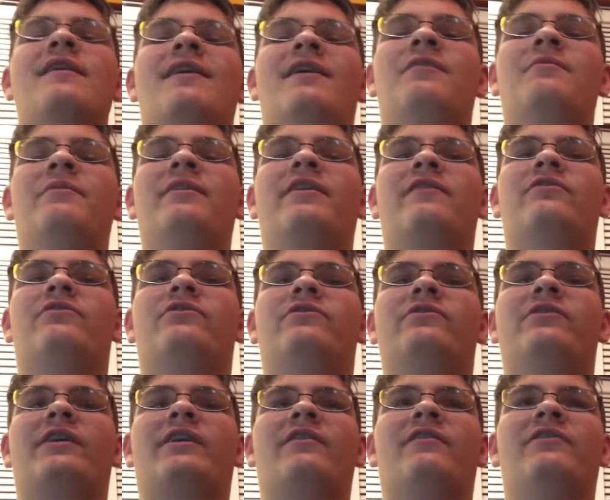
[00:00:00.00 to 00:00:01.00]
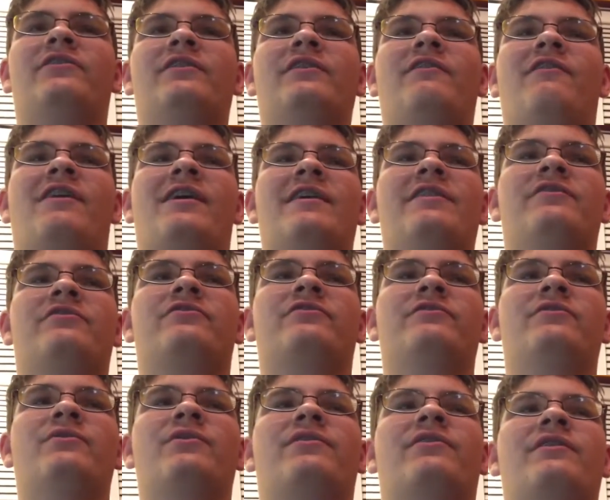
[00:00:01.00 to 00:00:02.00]
I don't want to give, like, say a lot in this
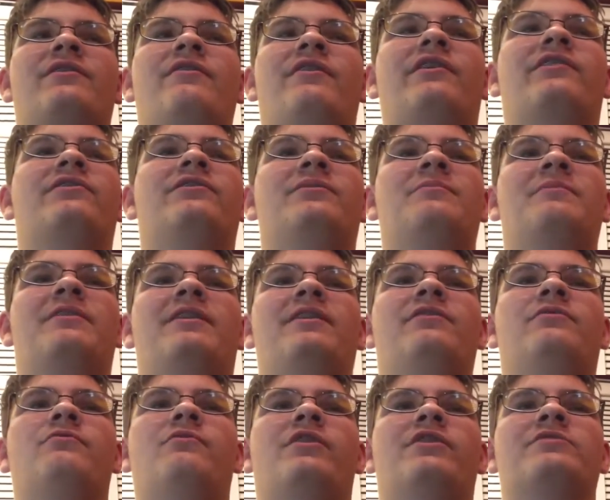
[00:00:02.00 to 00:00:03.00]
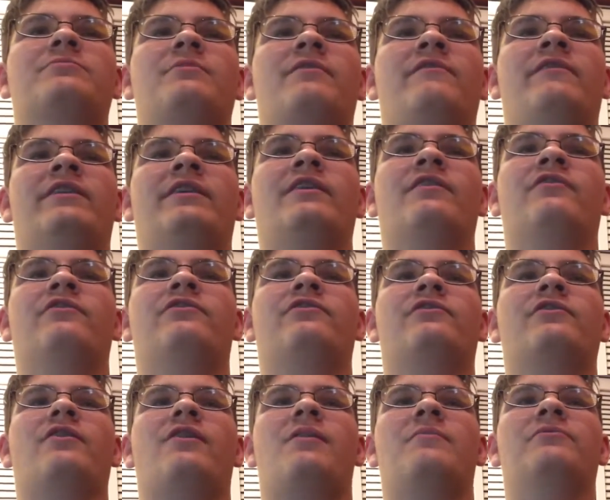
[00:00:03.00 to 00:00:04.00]
review, because I know, like, some kids watch my videos,
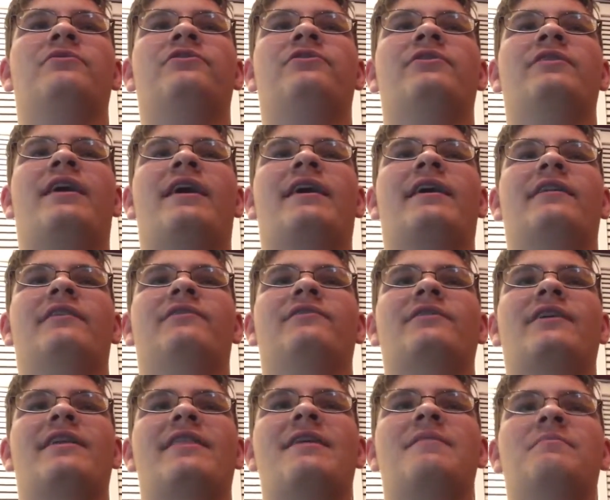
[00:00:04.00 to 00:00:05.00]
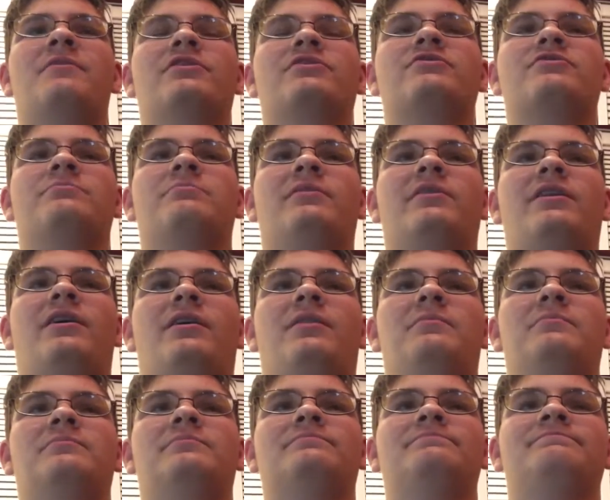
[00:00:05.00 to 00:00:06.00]
so I'm just not going to say that much, but,
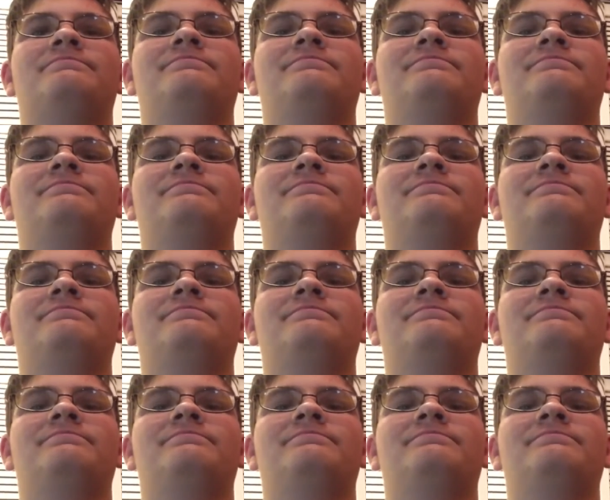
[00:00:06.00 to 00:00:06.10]
I'm